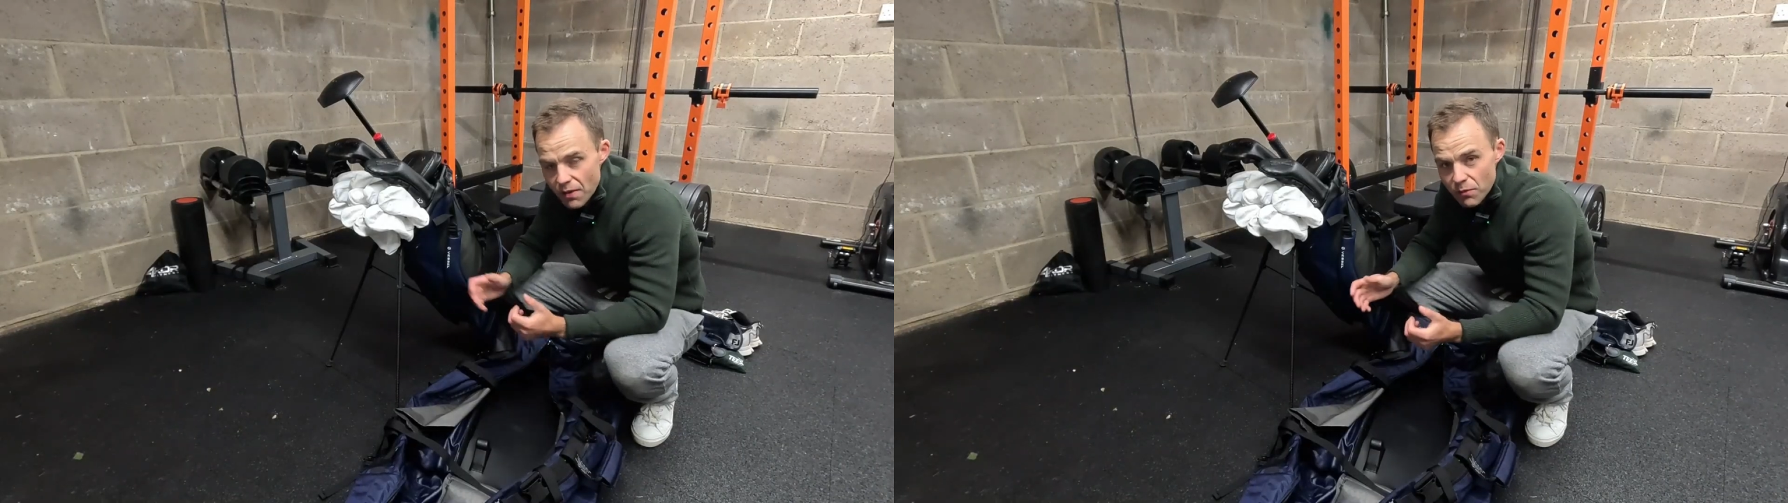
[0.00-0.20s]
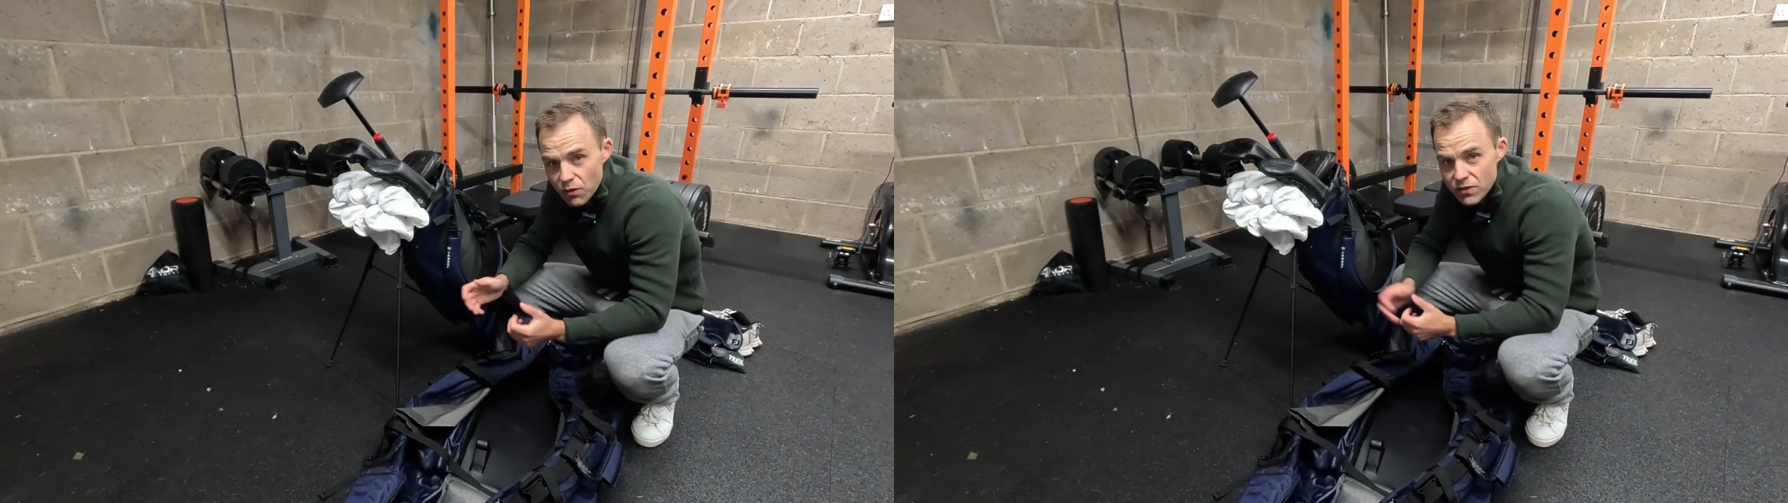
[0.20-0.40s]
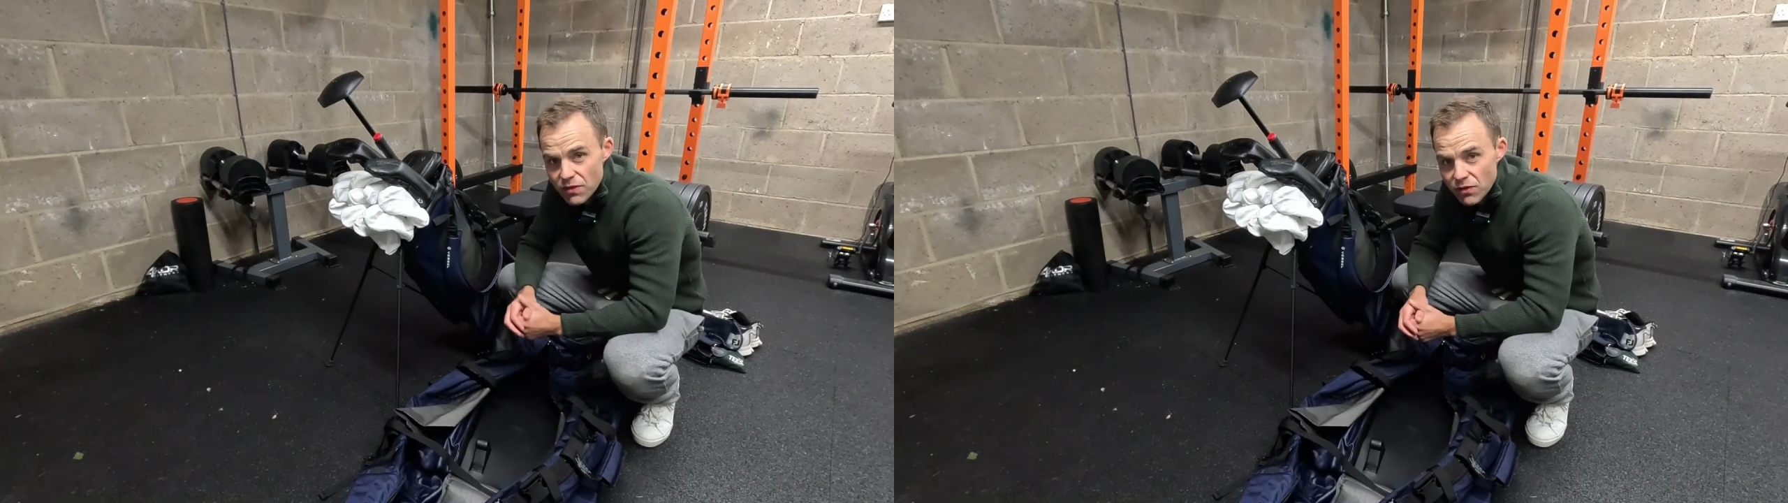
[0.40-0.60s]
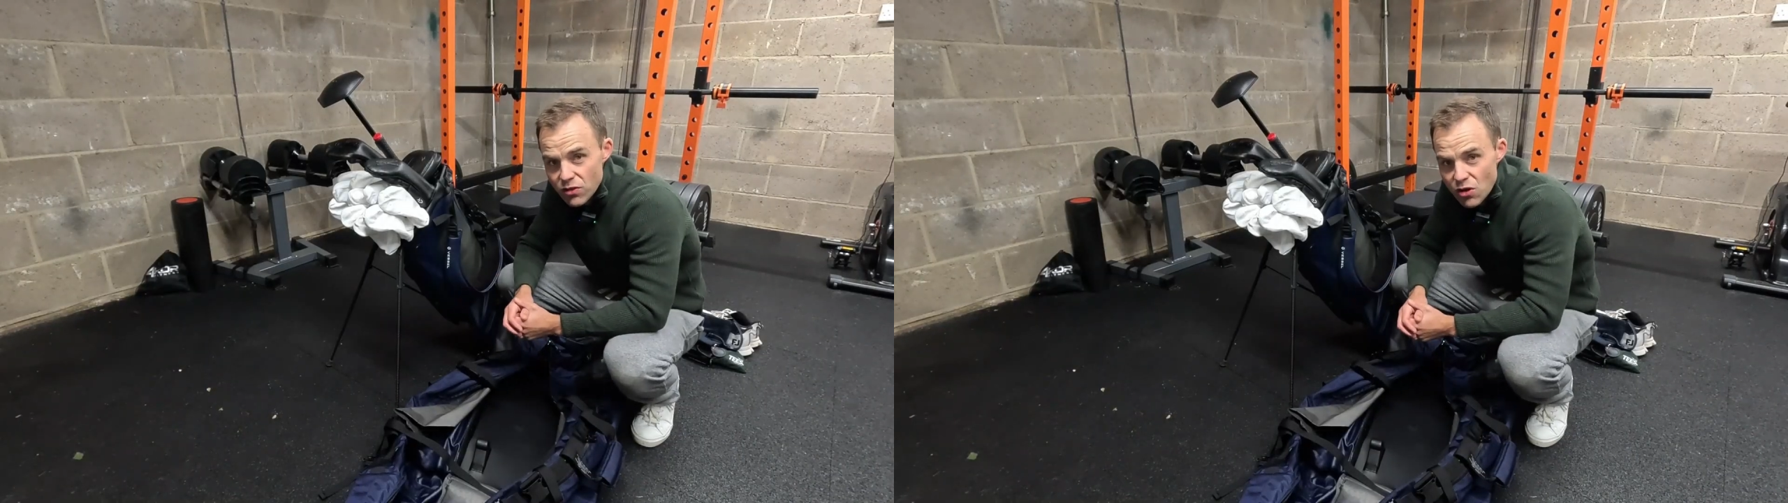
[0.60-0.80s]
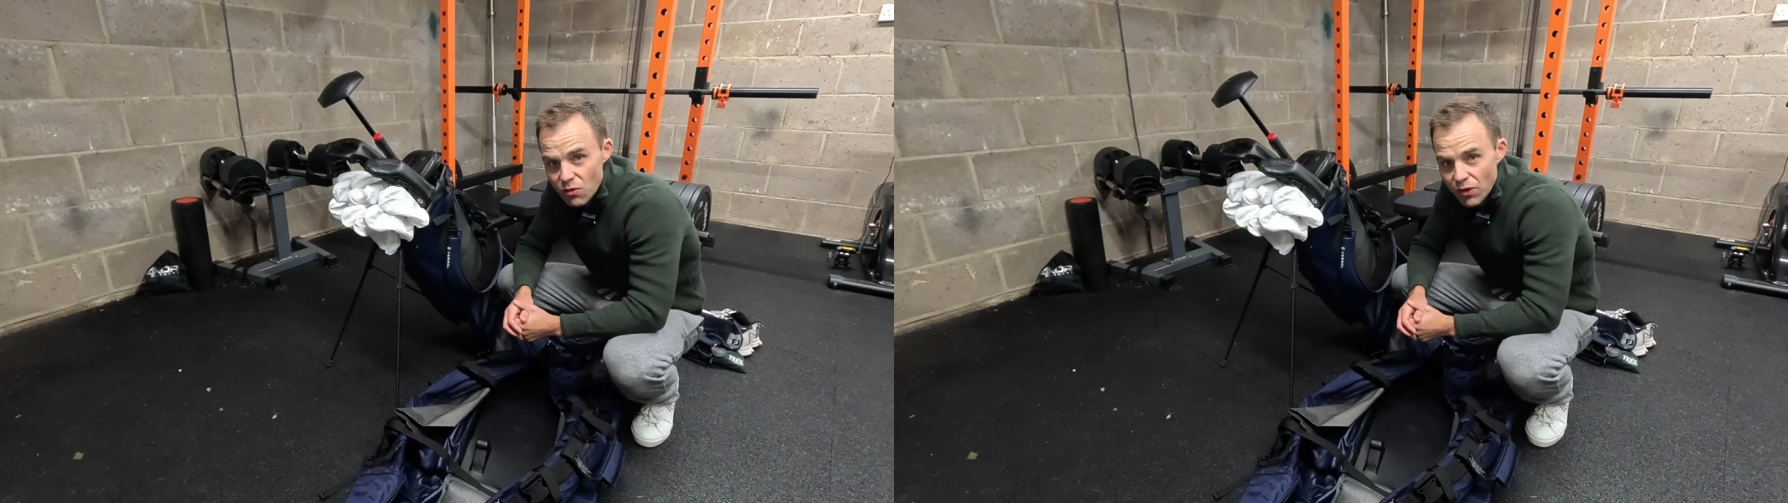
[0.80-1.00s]
But obviously if you
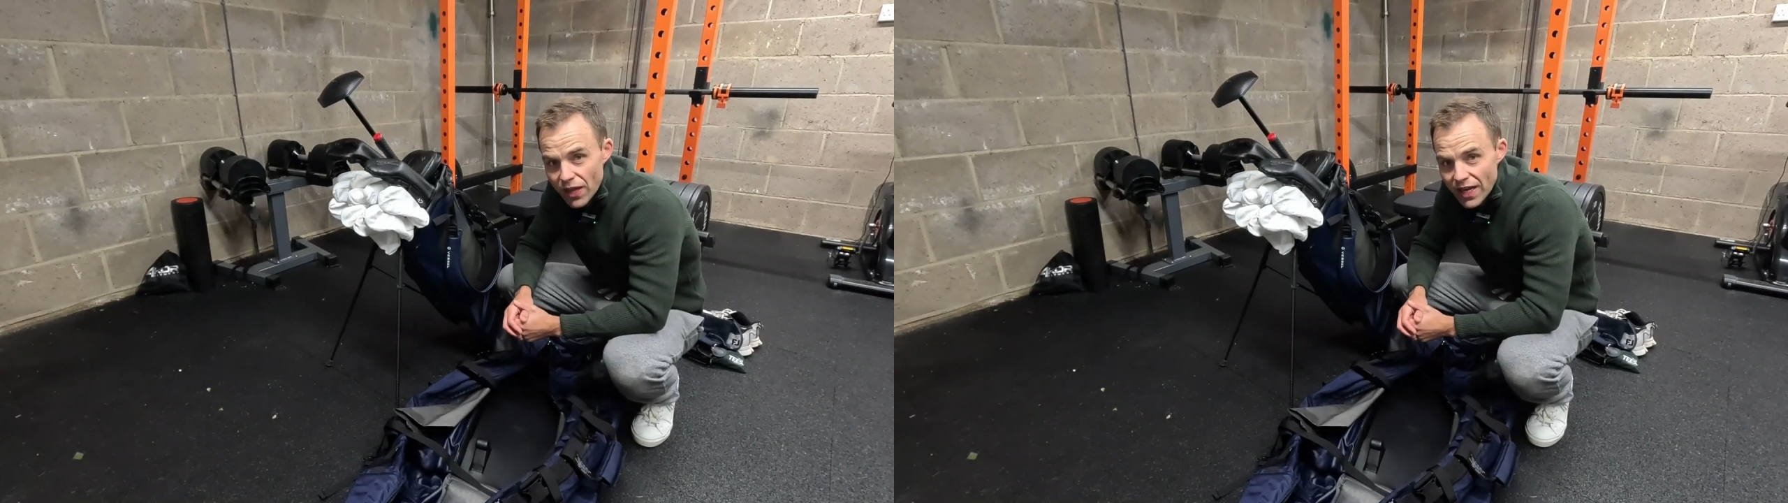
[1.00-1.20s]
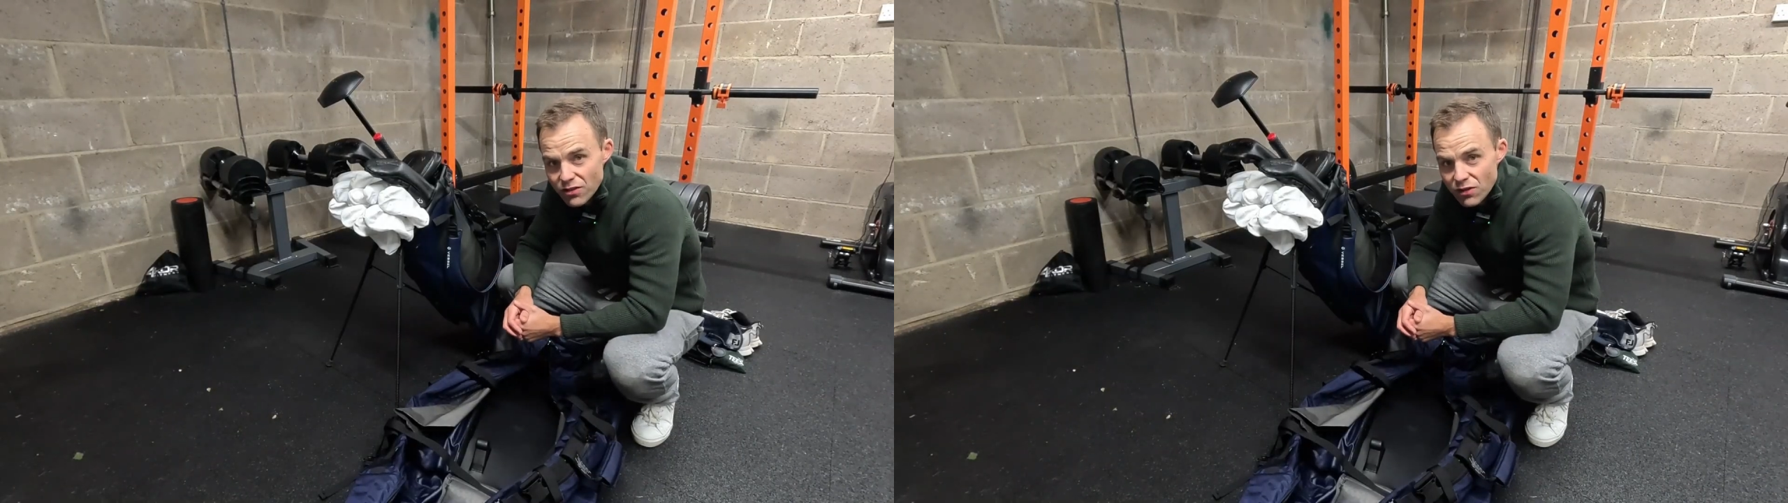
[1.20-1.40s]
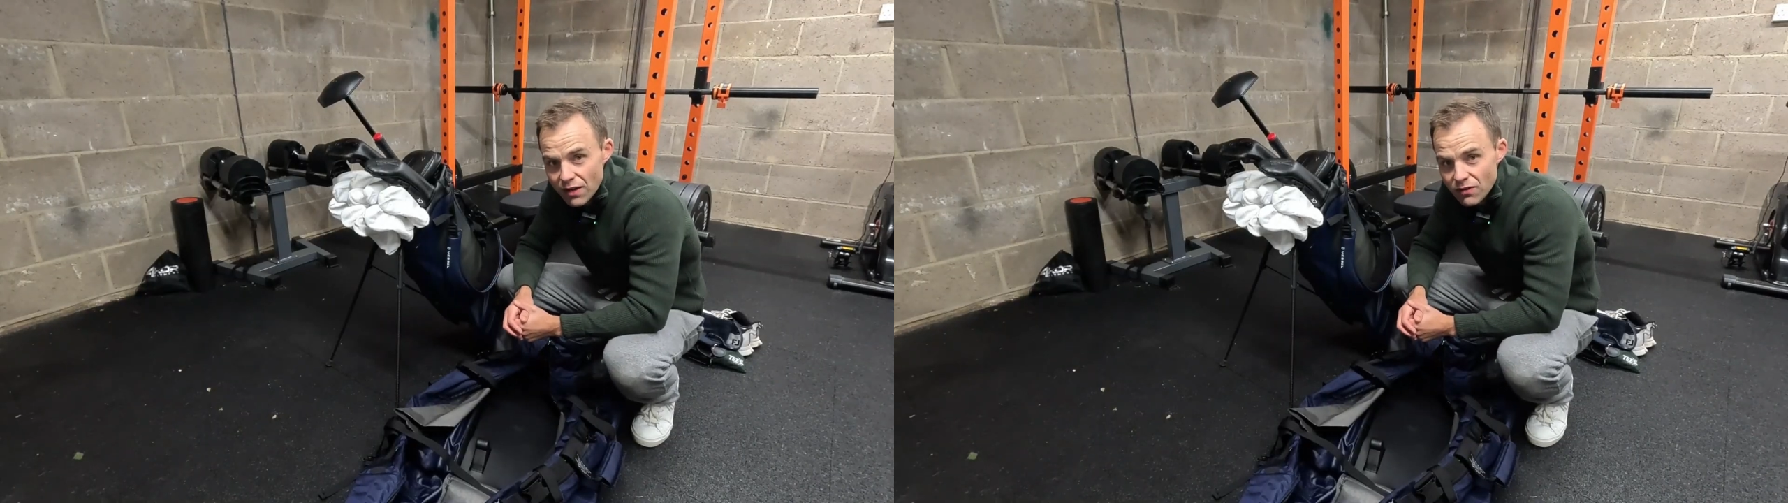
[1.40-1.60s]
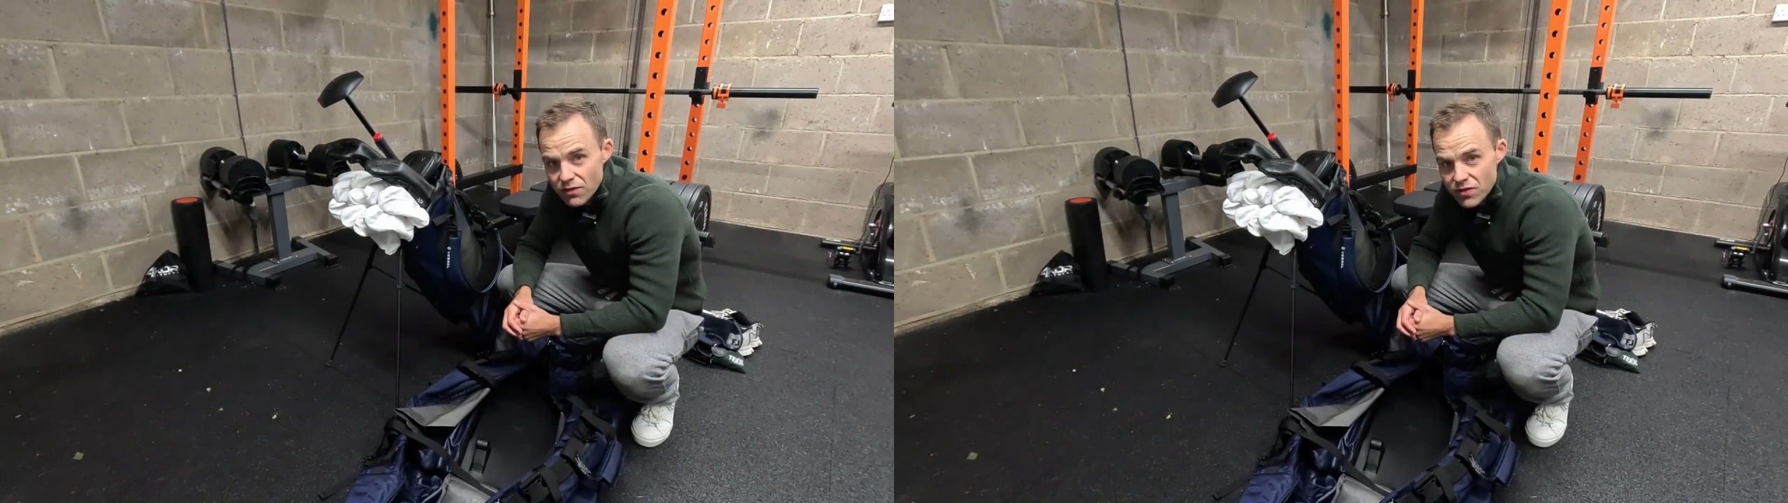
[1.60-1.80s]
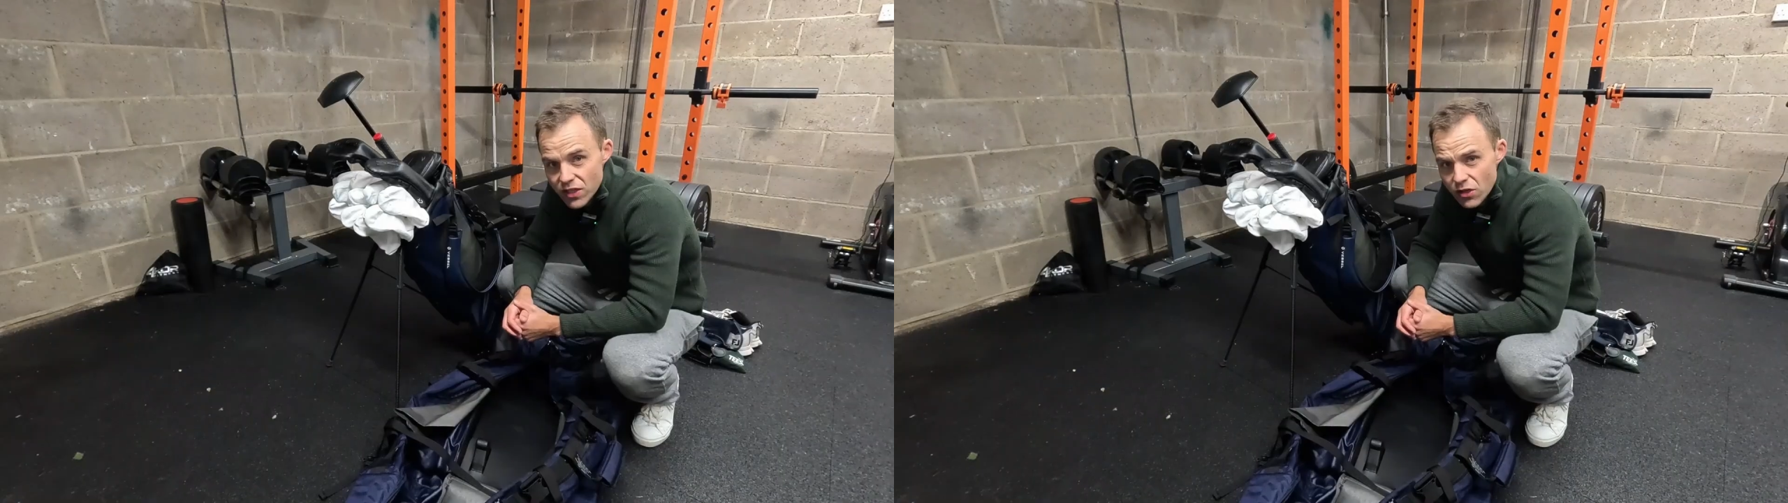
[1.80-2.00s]
do want that extra level of
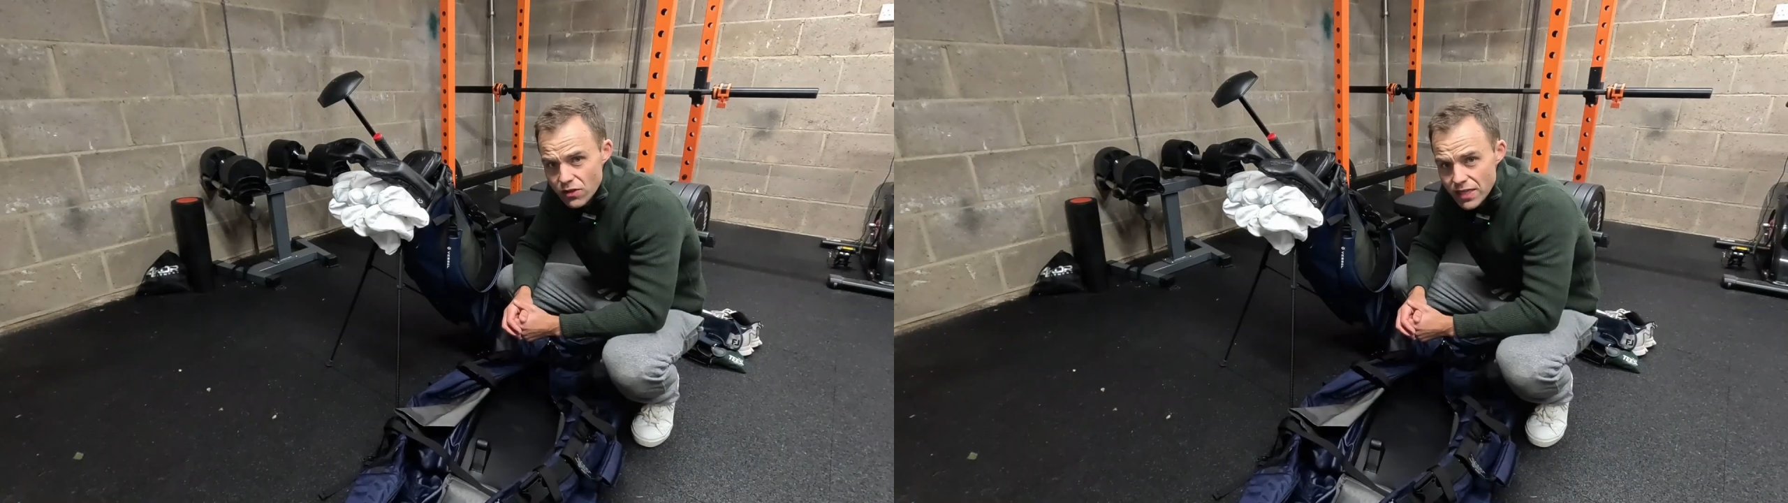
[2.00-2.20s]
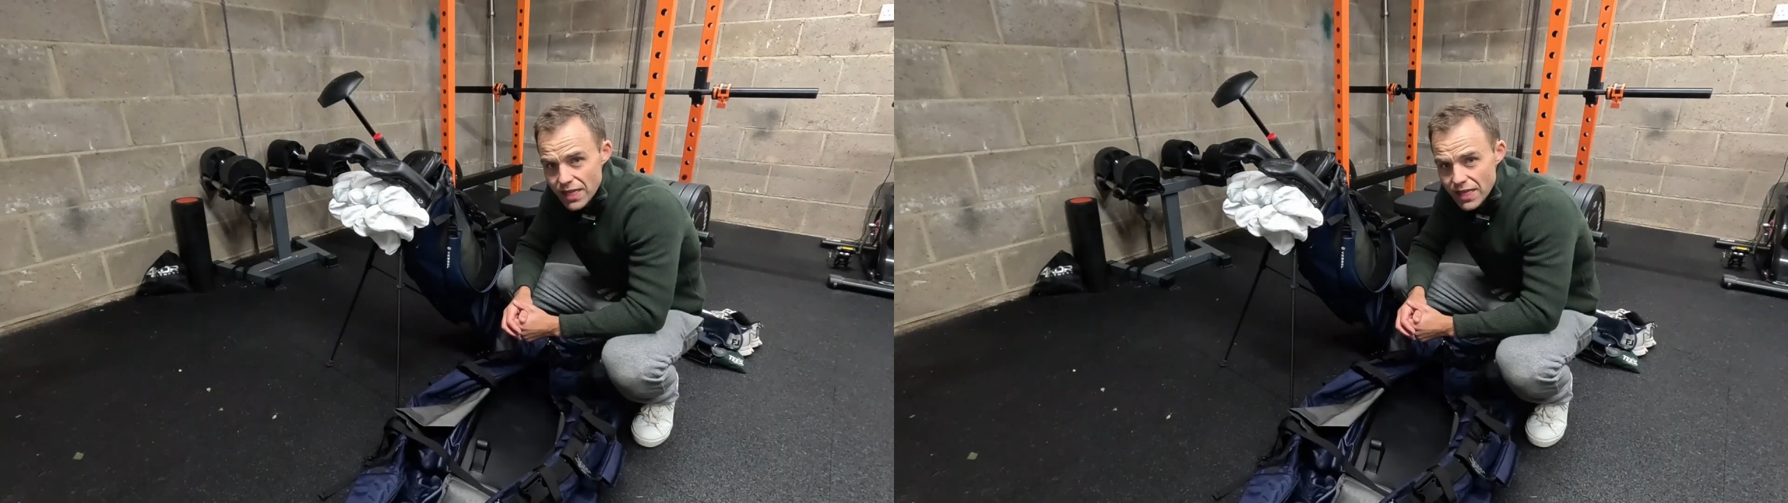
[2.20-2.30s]
security,